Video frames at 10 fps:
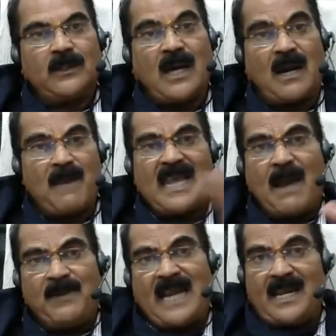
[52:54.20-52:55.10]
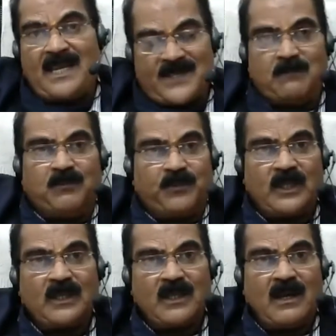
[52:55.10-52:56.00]
Karma capitalism
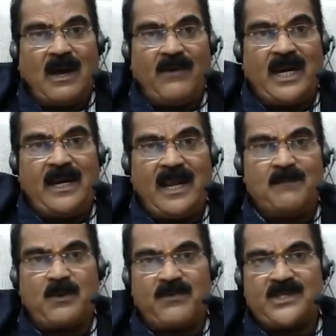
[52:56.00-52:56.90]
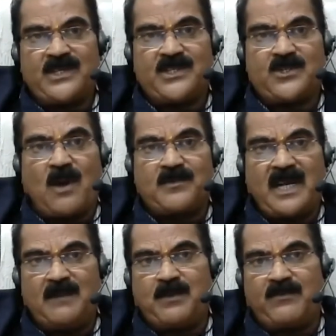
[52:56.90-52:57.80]
our Indian professors, top
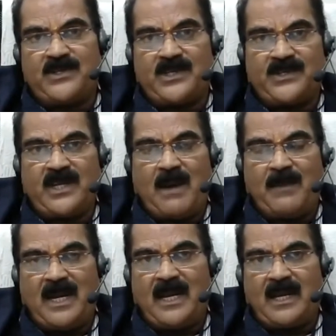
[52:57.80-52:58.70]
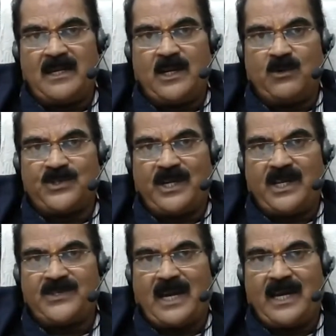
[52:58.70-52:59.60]
10 professors in American
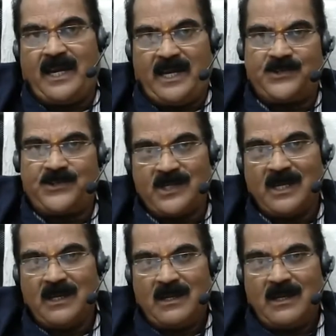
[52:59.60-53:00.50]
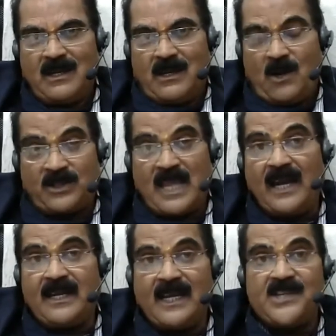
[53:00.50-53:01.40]
universities are Indians. Now
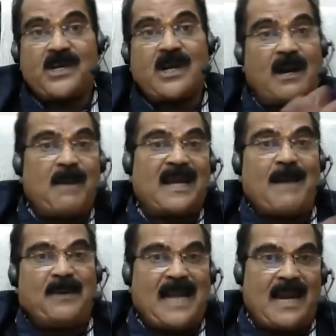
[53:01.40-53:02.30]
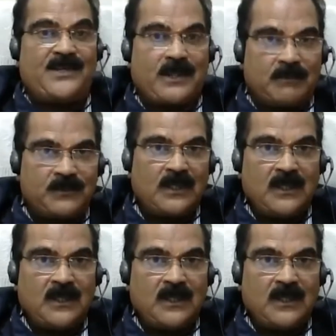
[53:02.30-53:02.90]
they teach karma capitalism.